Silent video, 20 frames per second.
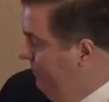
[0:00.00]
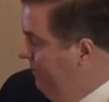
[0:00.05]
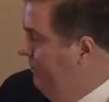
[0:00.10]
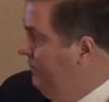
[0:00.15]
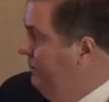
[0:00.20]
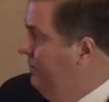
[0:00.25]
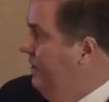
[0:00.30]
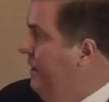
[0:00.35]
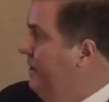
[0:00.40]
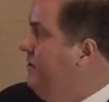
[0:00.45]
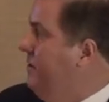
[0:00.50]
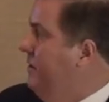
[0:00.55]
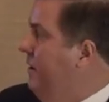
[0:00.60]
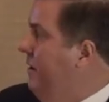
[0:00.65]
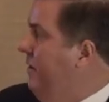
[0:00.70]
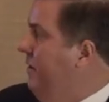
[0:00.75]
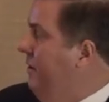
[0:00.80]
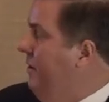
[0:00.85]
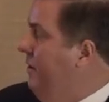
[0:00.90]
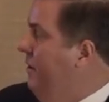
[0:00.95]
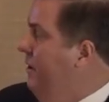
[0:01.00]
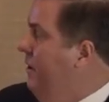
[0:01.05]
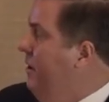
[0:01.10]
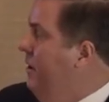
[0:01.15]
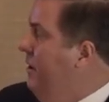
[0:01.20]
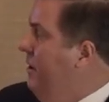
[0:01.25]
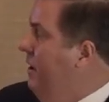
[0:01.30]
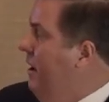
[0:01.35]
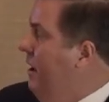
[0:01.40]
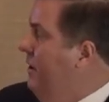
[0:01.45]
So that's another,
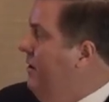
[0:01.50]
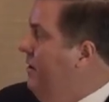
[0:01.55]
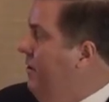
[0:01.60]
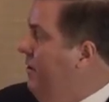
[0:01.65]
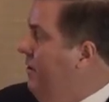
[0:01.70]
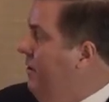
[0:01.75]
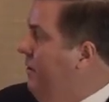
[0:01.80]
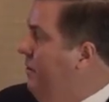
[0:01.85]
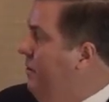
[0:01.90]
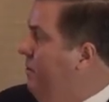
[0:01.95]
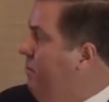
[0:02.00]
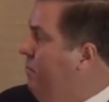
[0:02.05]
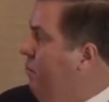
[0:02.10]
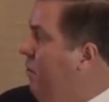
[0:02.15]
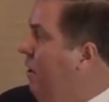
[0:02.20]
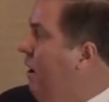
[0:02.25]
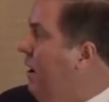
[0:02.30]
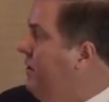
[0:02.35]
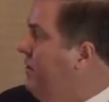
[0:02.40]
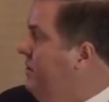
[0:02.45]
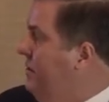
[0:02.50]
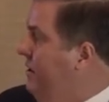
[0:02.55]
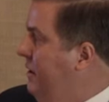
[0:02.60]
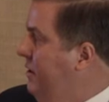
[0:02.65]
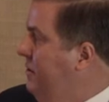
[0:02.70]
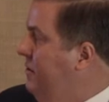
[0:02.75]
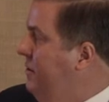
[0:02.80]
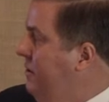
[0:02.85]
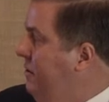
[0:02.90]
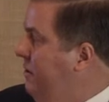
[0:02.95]
another proxy
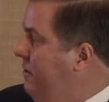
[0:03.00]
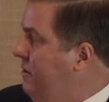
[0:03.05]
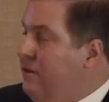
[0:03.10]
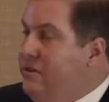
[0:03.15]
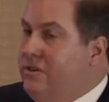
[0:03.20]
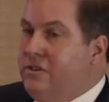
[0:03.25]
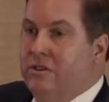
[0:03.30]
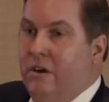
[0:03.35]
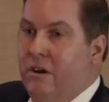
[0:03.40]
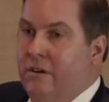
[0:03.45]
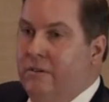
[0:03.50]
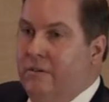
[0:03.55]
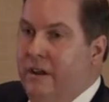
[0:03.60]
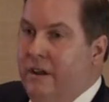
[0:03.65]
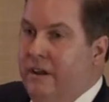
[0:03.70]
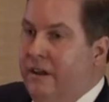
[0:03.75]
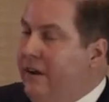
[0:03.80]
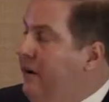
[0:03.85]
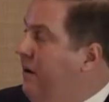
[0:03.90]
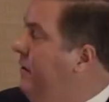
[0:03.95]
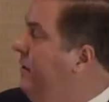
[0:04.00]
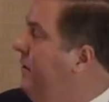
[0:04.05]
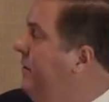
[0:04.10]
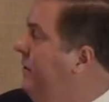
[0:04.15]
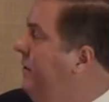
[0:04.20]
to this chart right here.